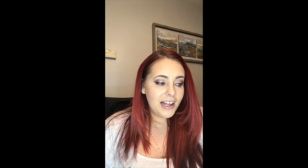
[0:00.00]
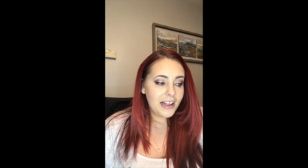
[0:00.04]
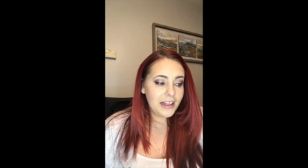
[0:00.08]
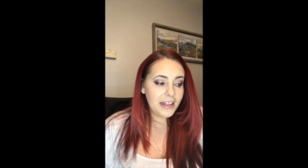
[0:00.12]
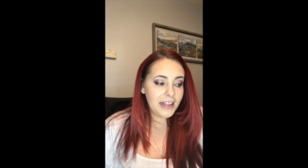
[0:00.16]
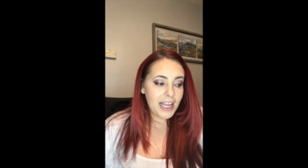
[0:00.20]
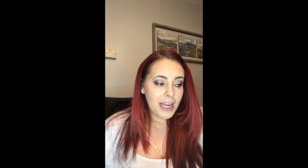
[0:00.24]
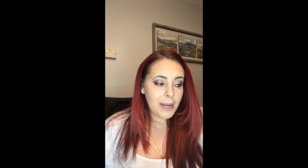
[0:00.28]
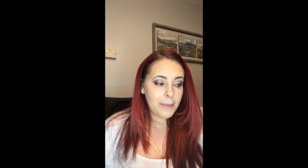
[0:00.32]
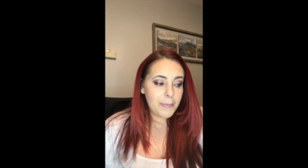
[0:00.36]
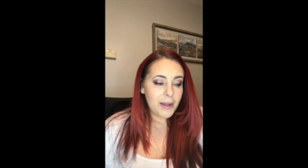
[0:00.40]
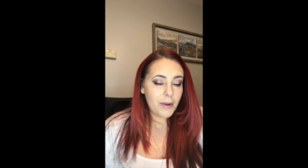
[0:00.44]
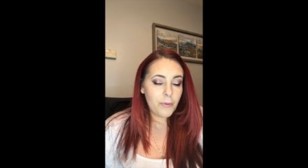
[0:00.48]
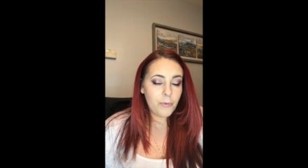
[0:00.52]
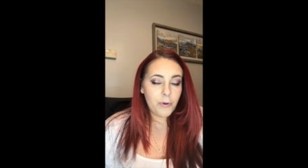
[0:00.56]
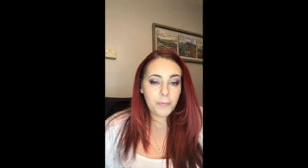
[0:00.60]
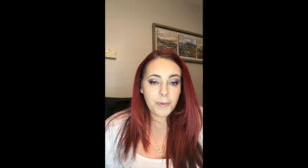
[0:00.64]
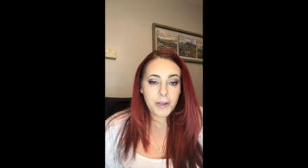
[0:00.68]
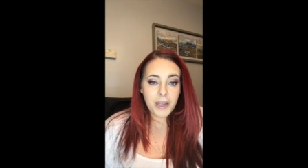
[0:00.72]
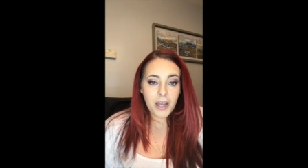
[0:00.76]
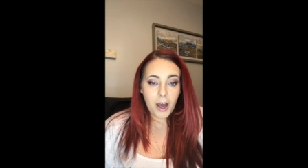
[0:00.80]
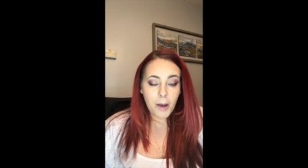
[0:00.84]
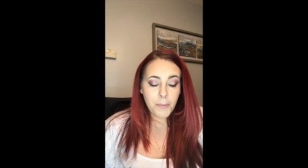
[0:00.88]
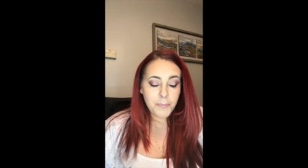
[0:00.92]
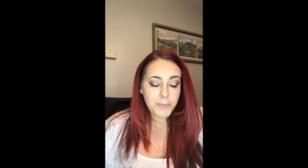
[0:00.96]
Lament will
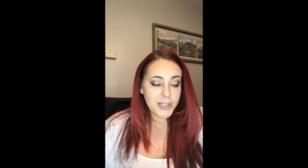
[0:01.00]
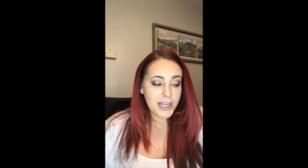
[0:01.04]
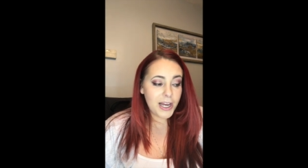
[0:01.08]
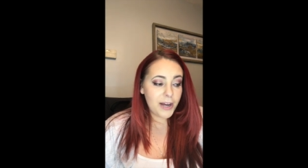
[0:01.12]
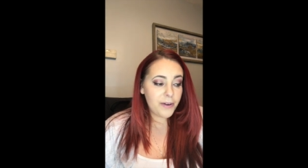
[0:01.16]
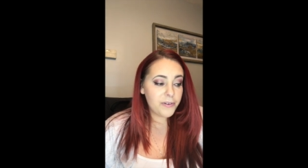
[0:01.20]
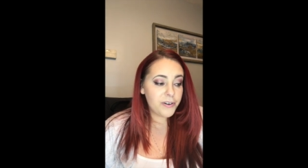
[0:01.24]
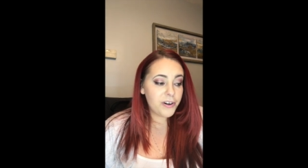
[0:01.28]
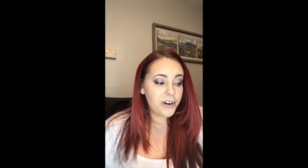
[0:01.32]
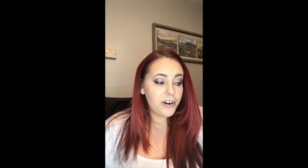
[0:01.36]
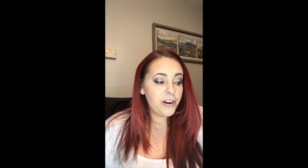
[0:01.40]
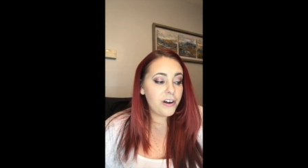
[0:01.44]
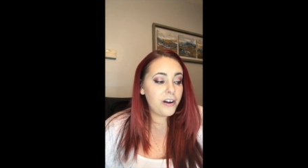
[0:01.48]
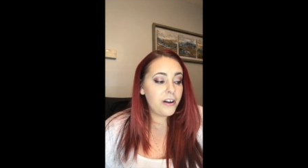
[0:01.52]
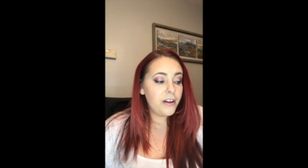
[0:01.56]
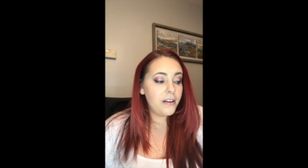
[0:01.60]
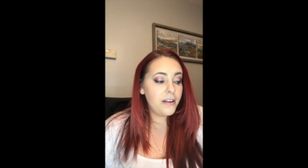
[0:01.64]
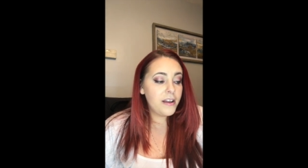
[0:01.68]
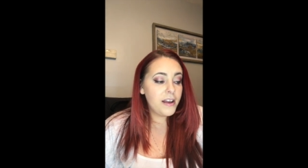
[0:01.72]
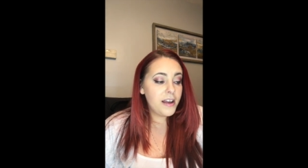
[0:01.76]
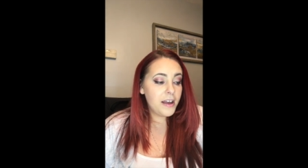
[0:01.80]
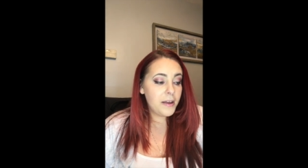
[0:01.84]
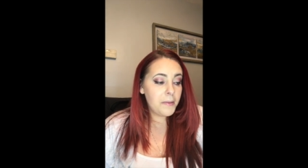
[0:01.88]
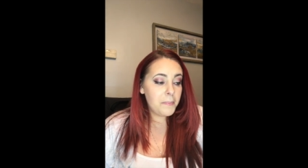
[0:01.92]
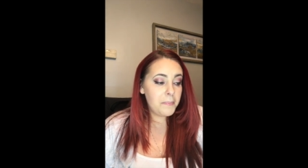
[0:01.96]
be Uptown
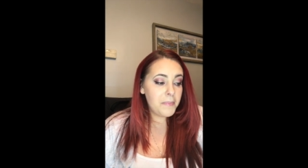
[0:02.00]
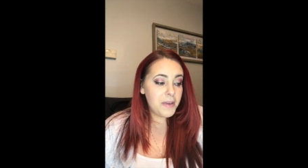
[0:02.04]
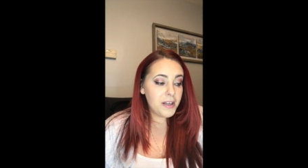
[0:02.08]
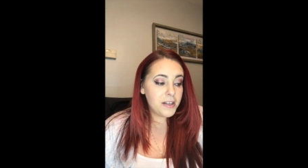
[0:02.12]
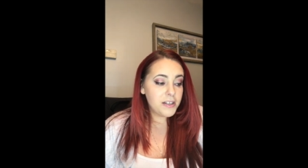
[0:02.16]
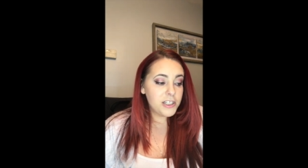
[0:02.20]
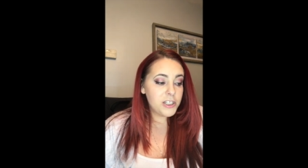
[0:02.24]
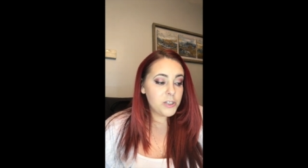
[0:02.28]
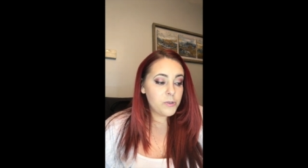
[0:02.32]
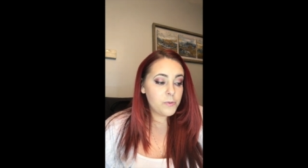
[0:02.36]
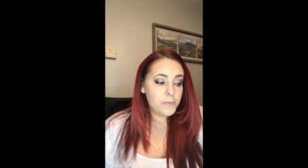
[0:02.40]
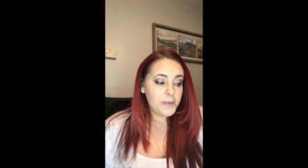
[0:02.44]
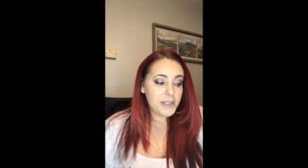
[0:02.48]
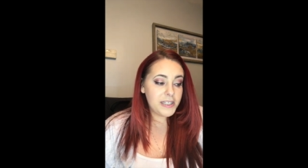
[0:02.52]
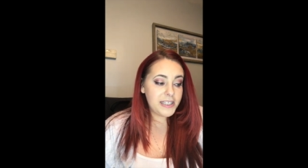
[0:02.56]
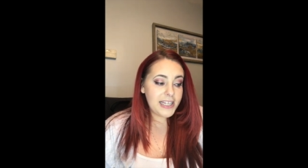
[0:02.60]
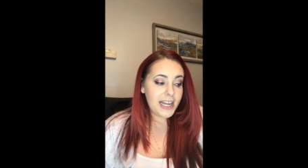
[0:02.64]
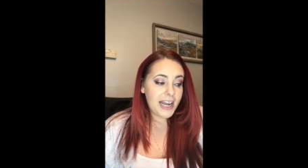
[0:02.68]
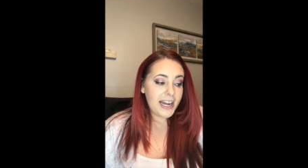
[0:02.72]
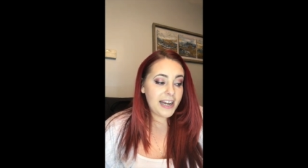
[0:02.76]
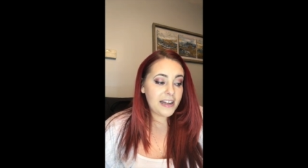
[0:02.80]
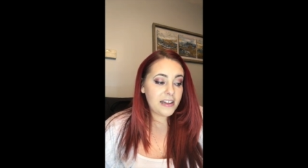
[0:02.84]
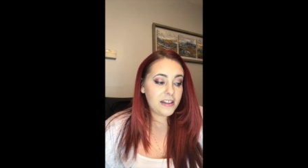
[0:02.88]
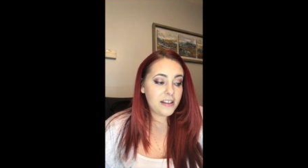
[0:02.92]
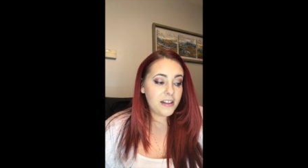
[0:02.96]
Girl. Mills will be
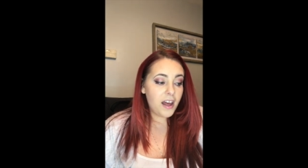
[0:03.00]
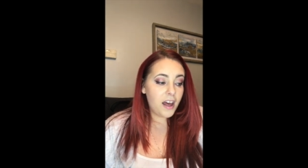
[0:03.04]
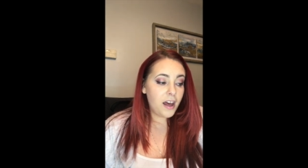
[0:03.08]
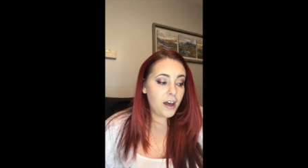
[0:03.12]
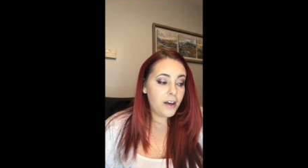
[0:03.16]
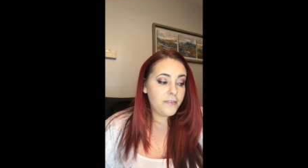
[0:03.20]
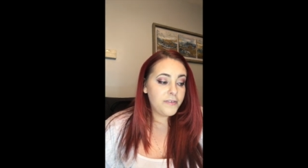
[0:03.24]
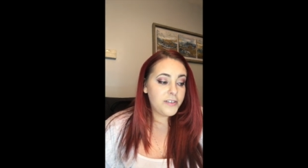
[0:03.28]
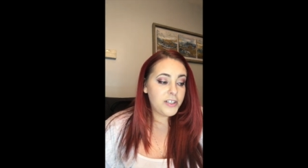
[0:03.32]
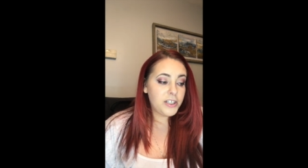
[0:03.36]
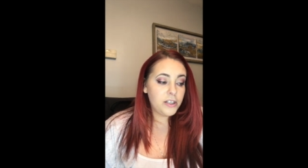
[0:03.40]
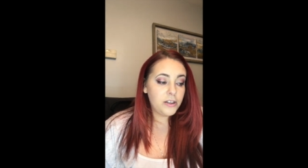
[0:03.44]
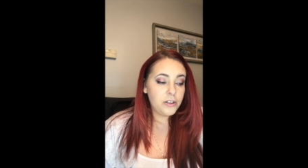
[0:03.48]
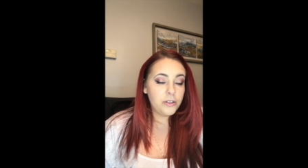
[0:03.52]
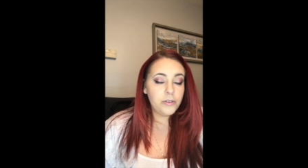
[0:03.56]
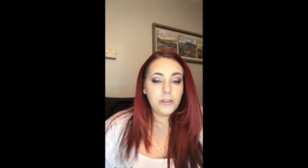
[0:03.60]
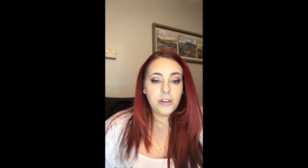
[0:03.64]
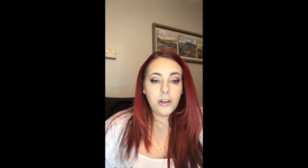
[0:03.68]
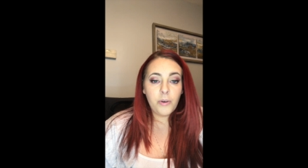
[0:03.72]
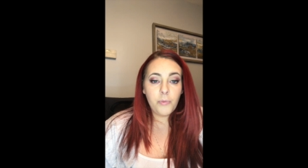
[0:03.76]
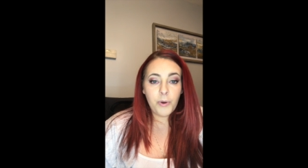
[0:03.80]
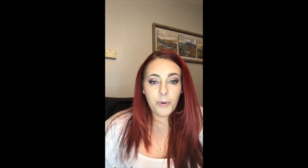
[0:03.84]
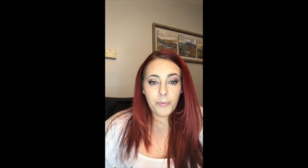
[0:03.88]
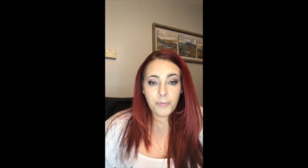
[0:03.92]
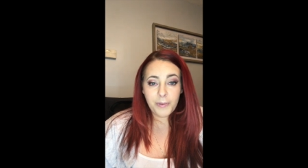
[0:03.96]
Tainted Love.
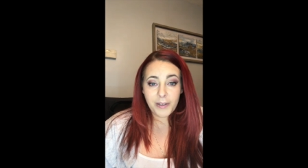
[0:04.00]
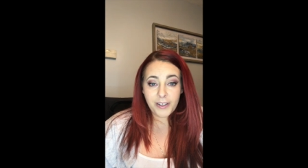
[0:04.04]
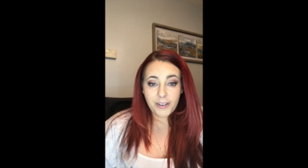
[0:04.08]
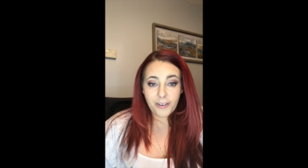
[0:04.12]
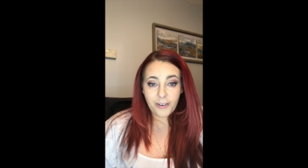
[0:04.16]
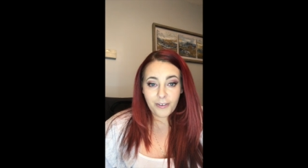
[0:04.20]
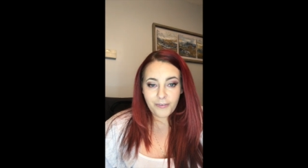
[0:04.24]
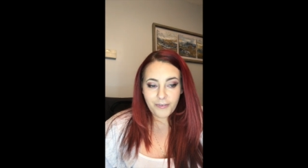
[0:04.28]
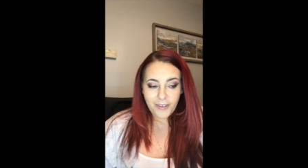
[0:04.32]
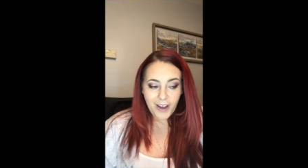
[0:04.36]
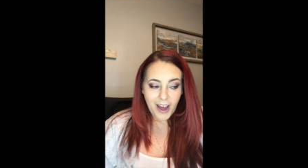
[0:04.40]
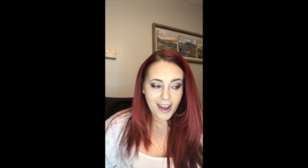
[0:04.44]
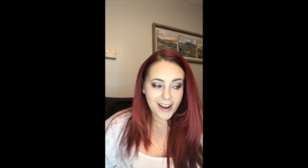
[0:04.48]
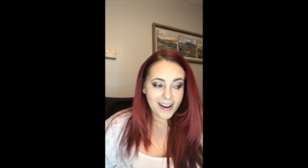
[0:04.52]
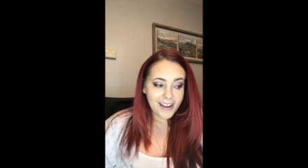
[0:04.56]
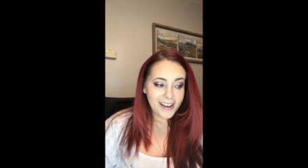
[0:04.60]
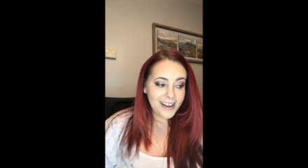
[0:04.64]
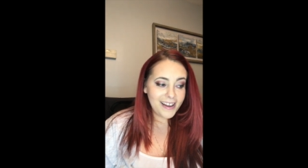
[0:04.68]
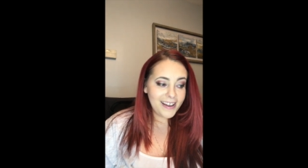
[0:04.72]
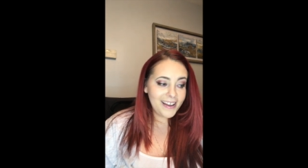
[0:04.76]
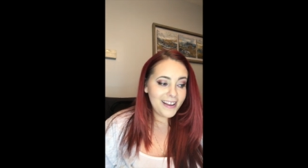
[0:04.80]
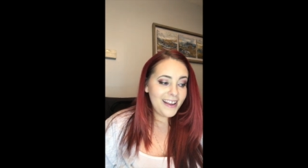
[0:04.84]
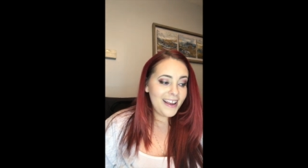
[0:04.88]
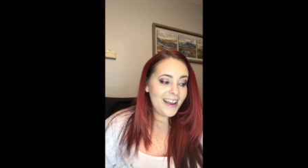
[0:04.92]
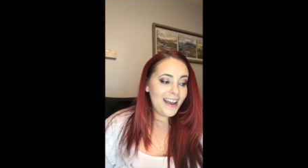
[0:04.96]
Tallulah will be
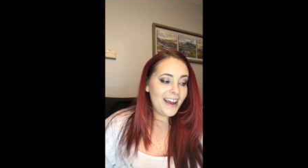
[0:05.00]
Nirvana.